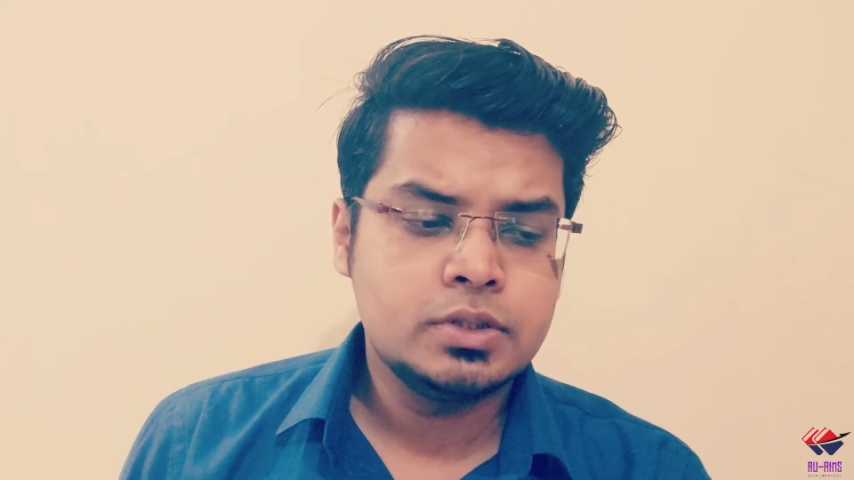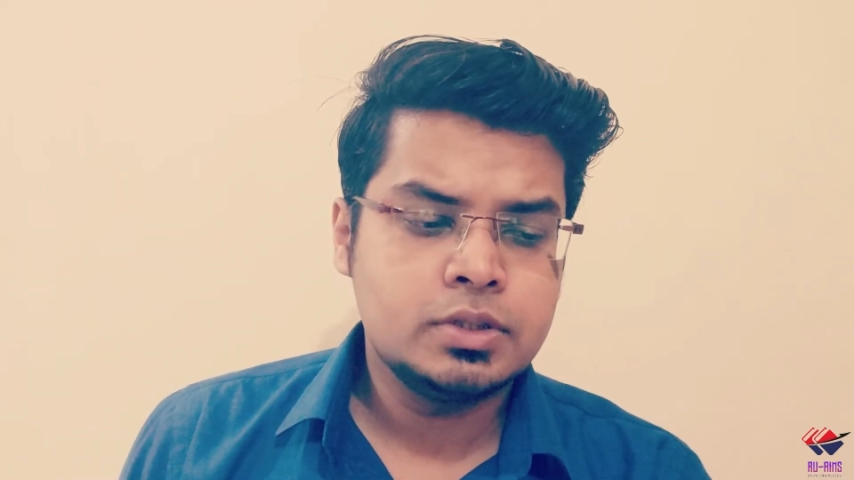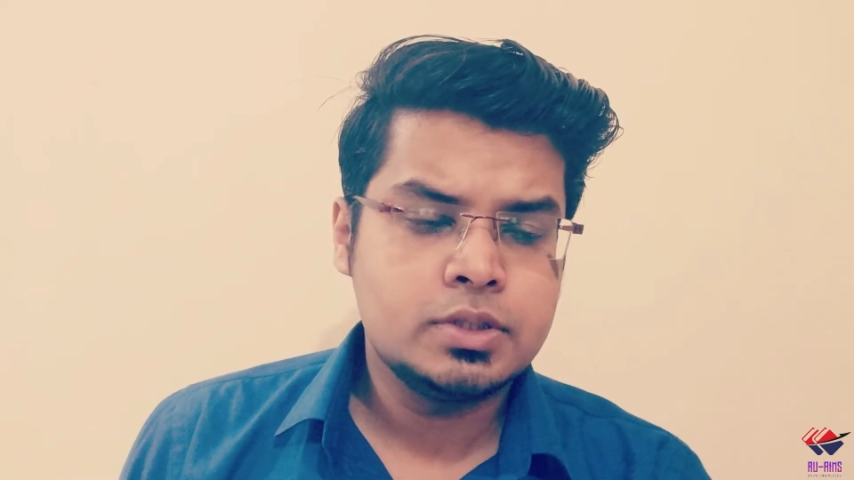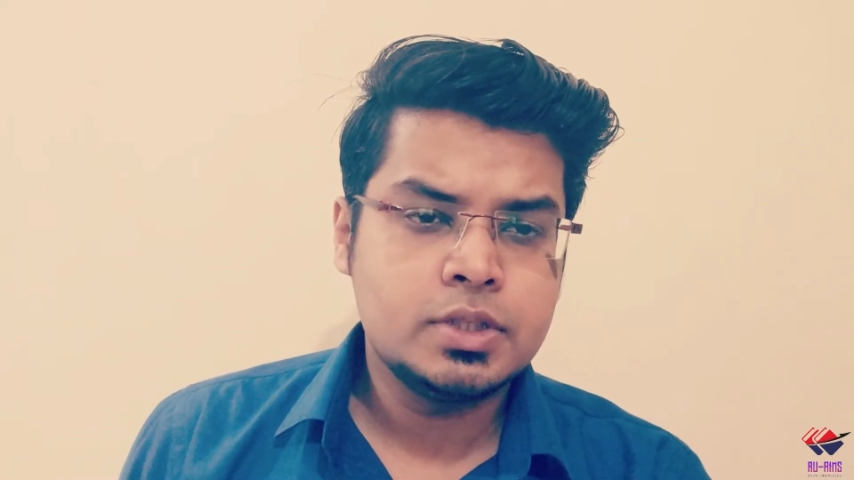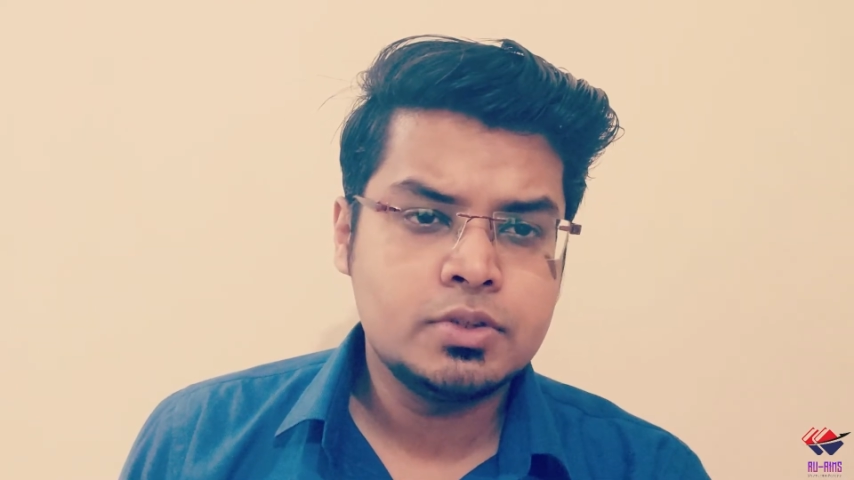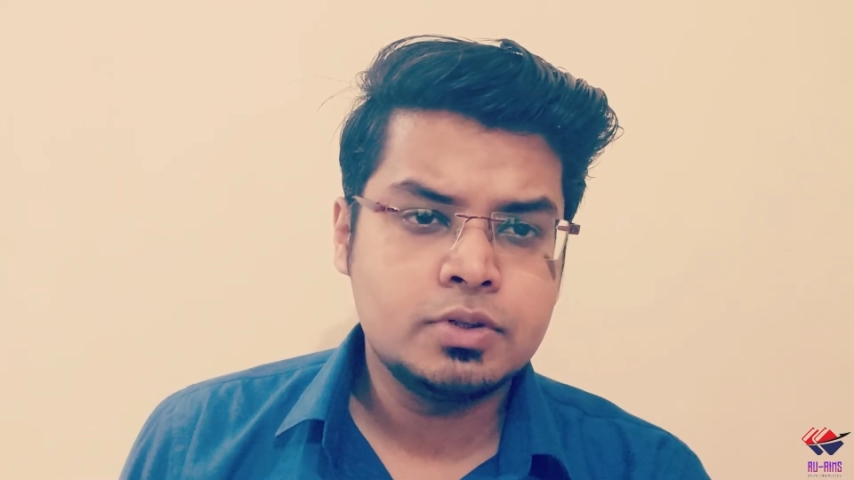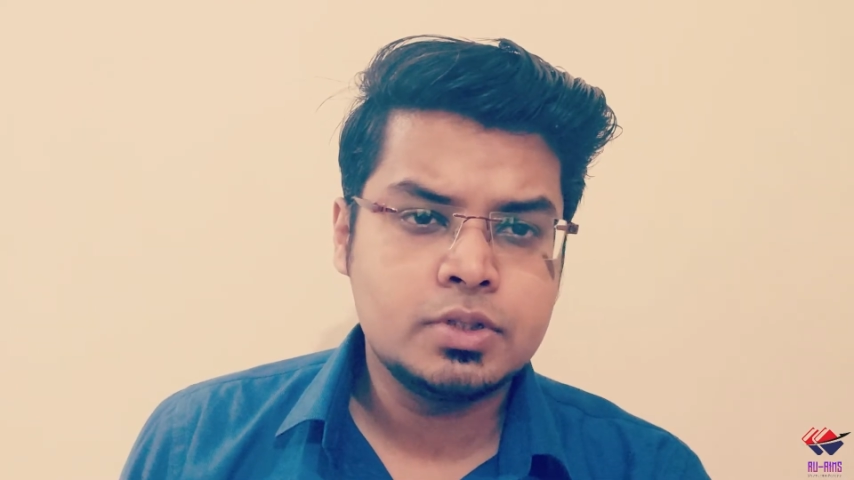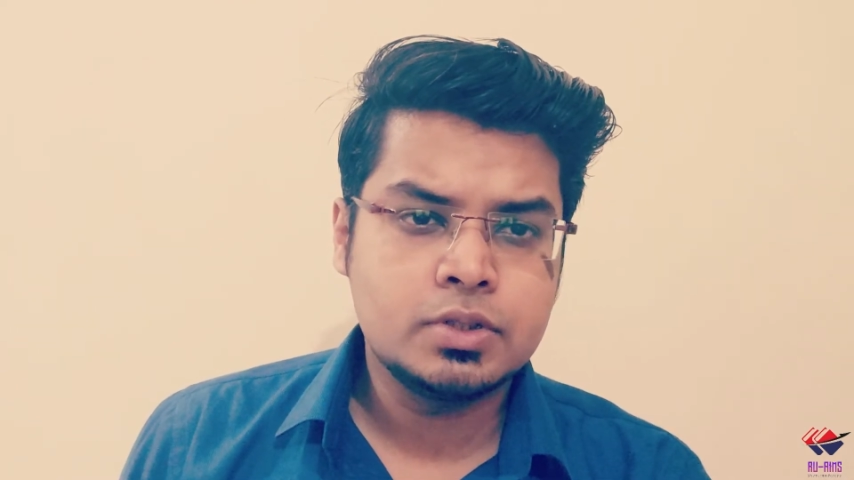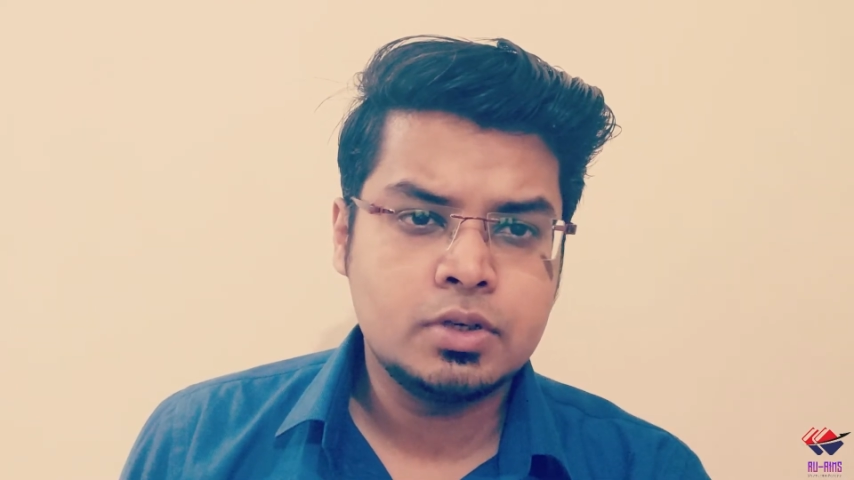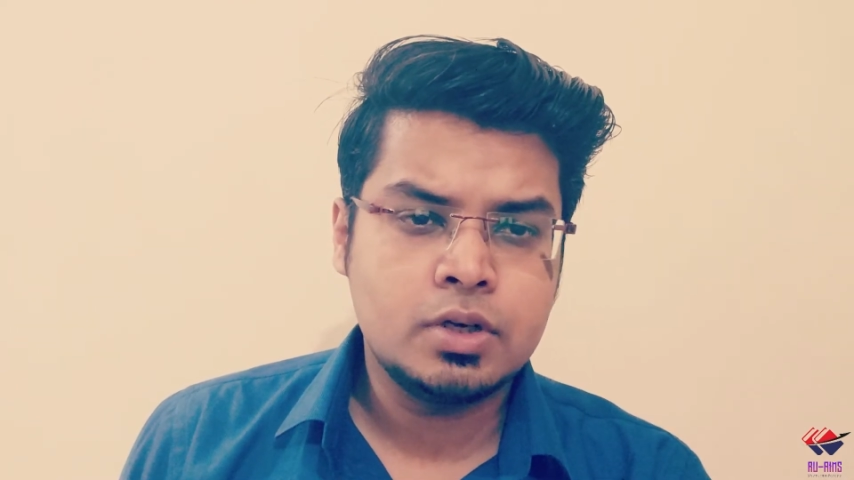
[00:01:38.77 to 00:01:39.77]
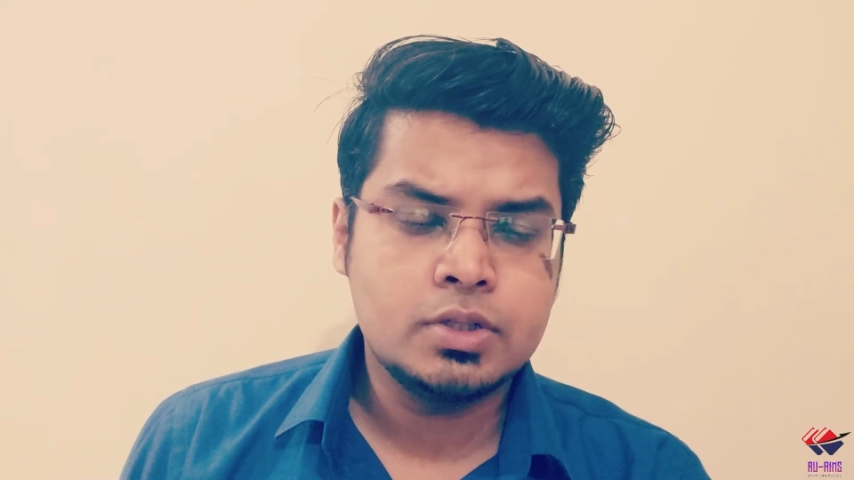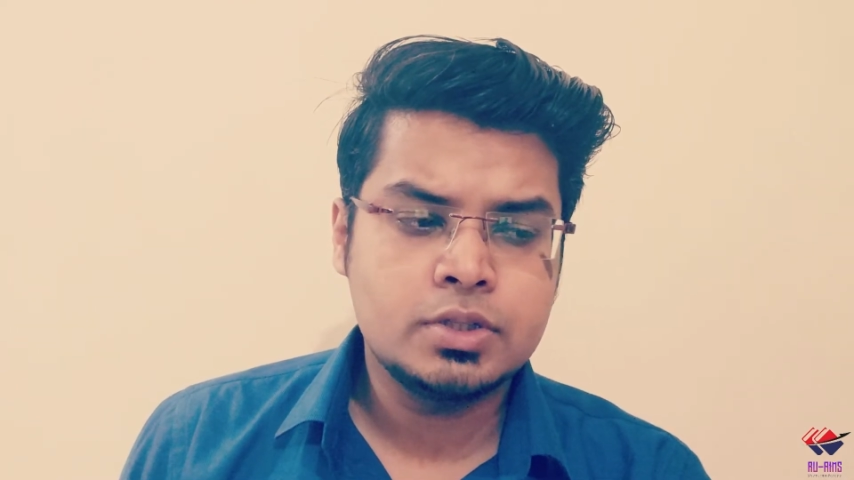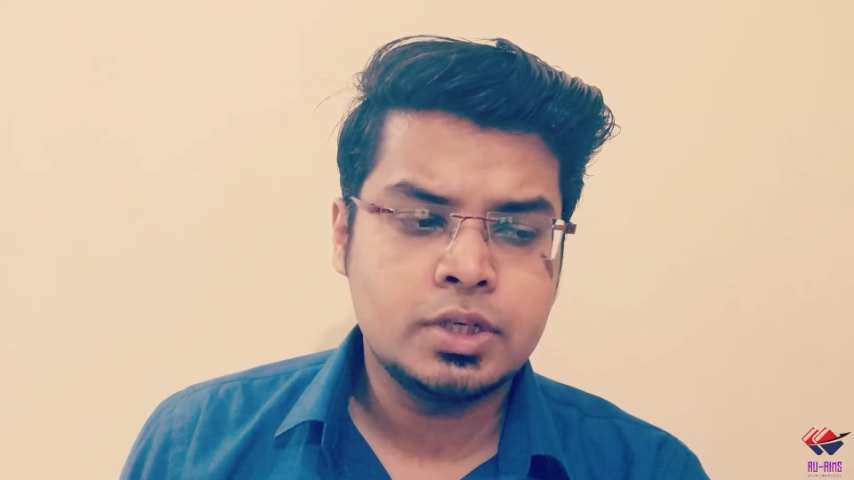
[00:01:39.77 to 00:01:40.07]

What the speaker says: does the insurance cost,